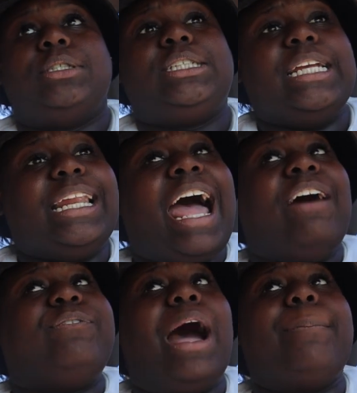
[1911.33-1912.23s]
Chill
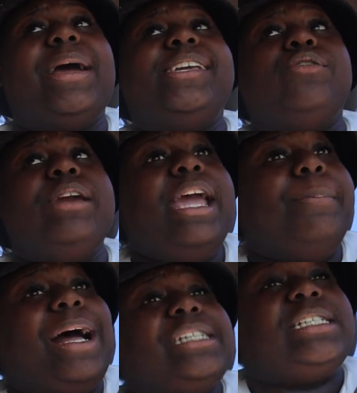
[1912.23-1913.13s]
out before I make you hit
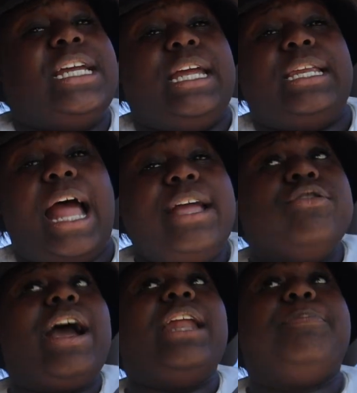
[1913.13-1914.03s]
my shit. Now you
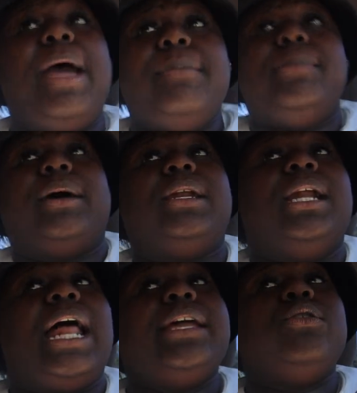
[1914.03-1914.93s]
got to pay me, but it
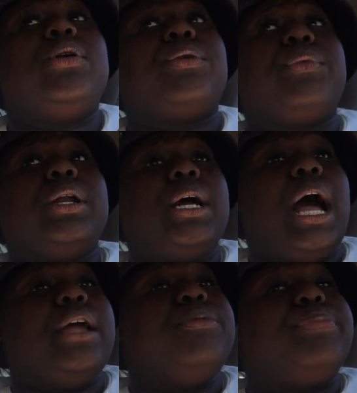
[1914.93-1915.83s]
look like you want to run a
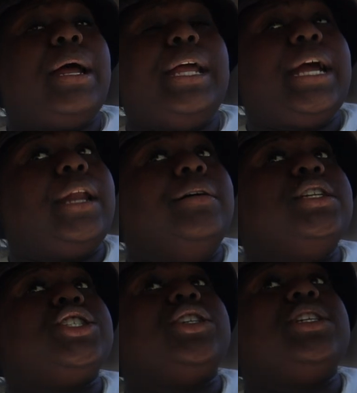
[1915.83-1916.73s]
car. You probably ain't got no
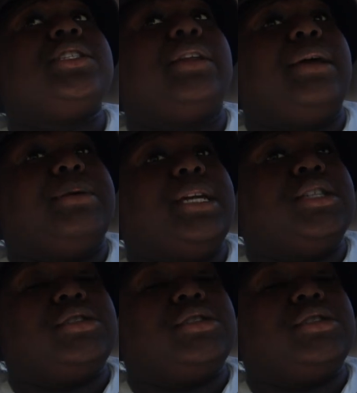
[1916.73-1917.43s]
insurance on that bitch.